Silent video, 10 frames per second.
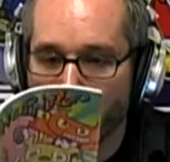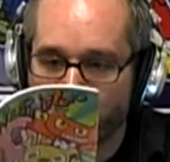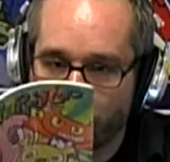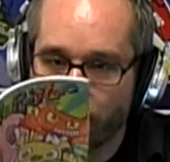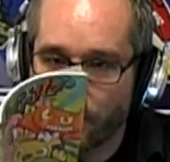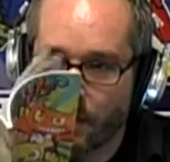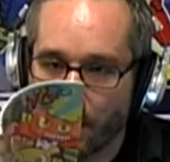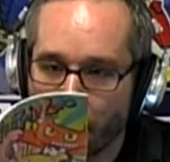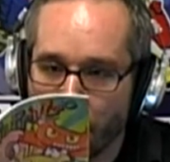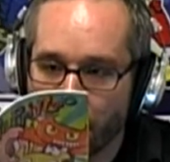This is,
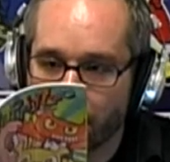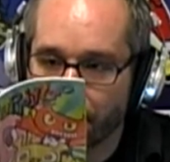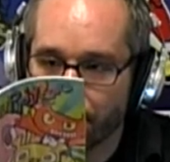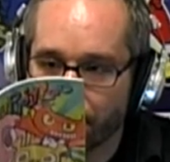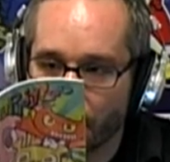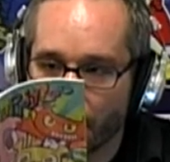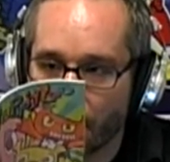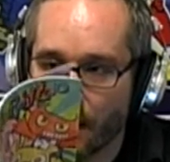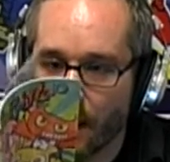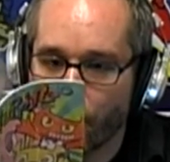
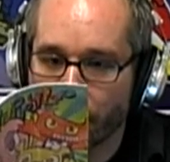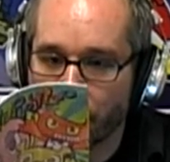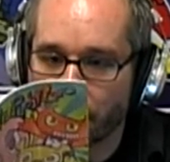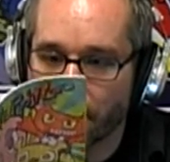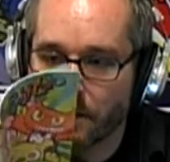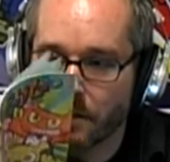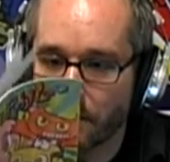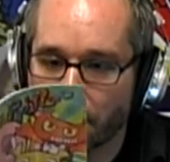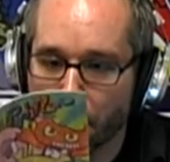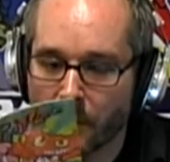I would
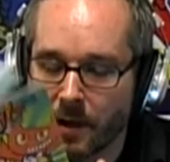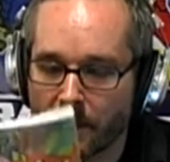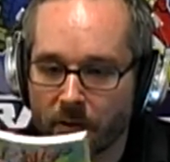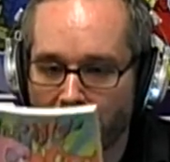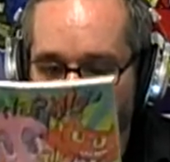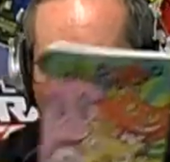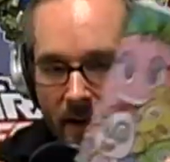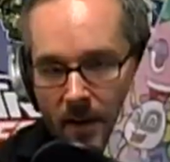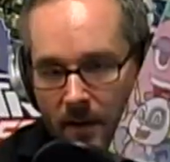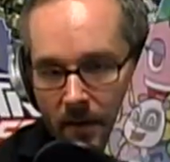put it on the same
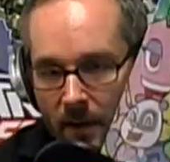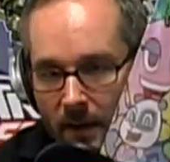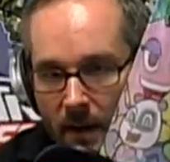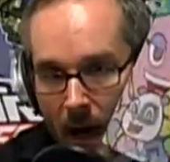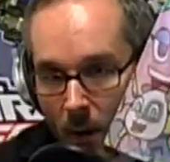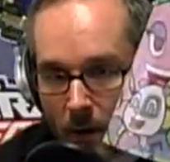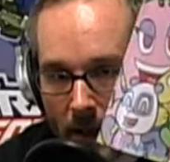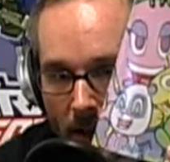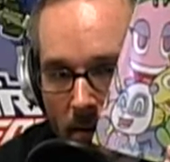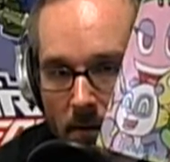scale as, like,
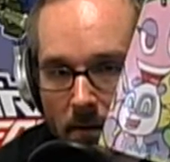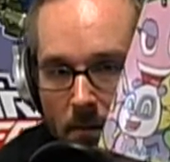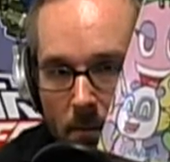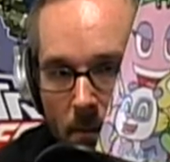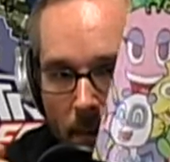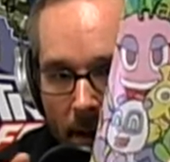Owly by